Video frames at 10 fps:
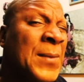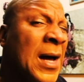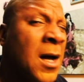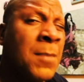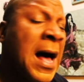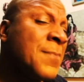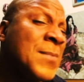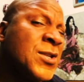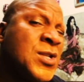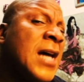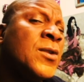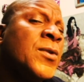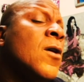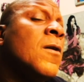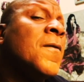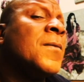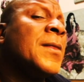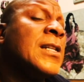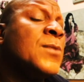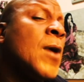I don't know if
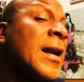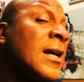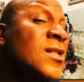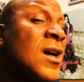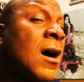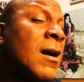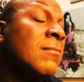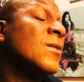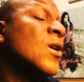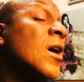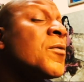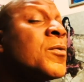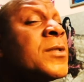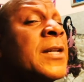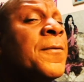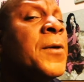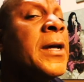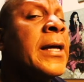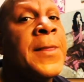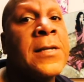these products are cruelty-free.